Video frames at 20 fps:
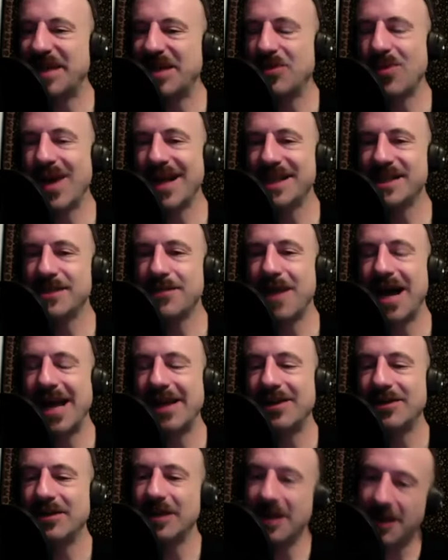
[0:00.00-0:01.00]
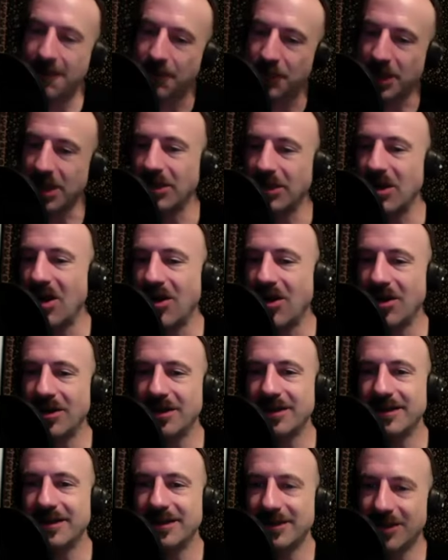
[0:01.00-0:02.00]
wide smile
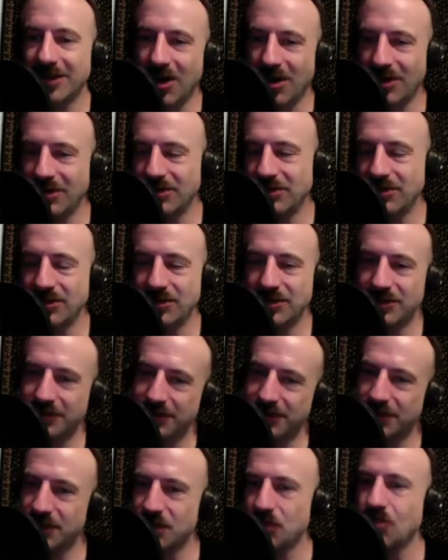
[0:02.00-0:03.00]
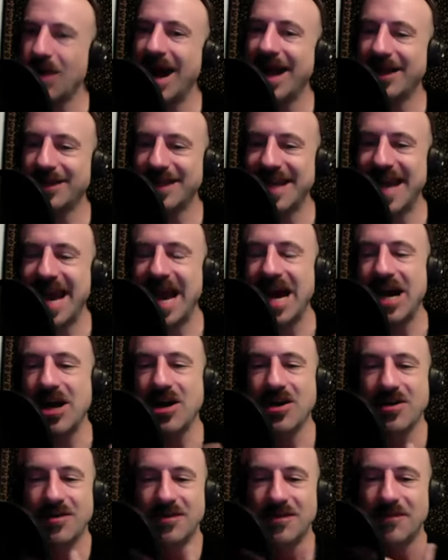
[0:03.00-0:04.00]
long long straggly
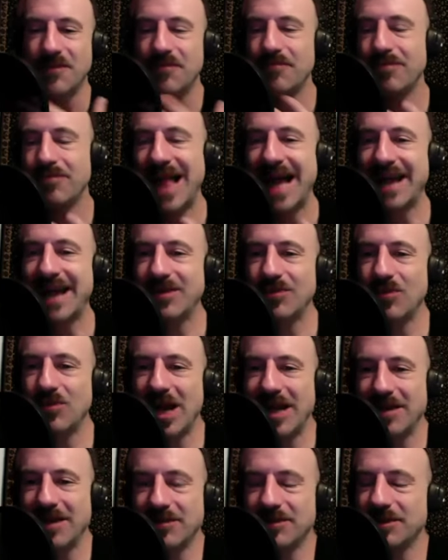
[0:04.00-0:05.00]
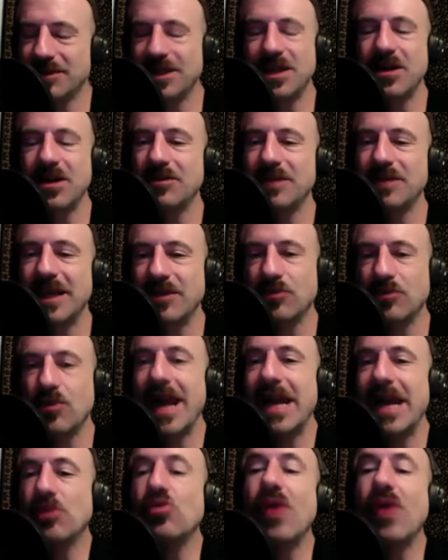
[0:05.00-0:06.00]
hair black yep. and white or you know like
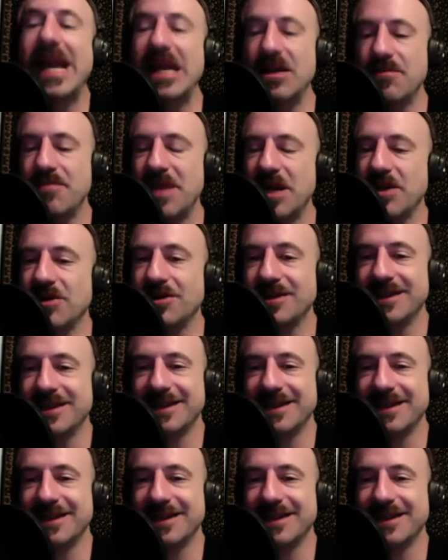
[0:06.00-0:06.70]
gray graying beard